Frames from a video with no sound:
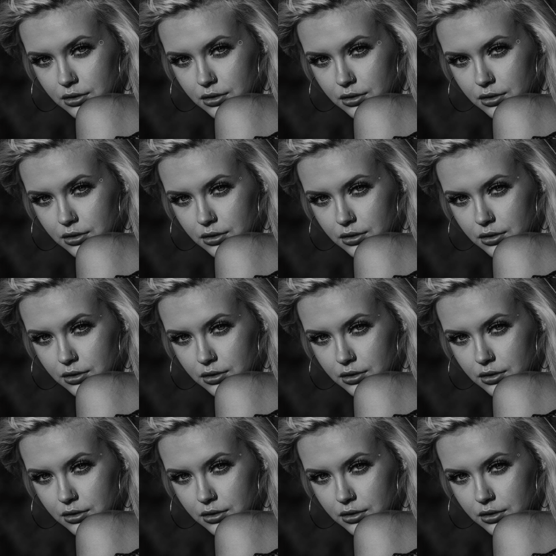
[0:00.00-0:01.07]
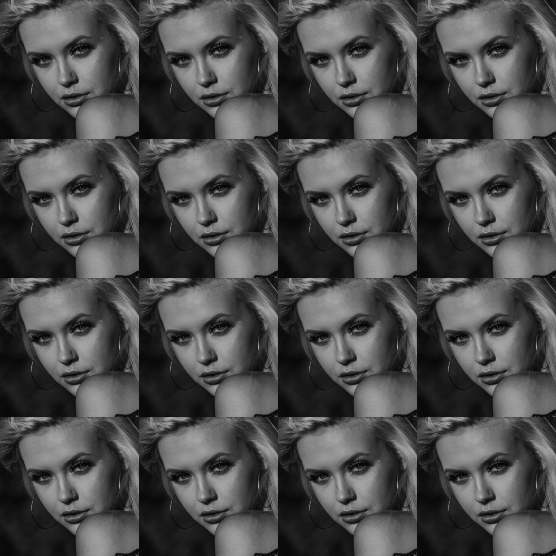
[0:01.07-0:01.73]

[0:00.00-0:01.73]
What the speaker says: [no speech]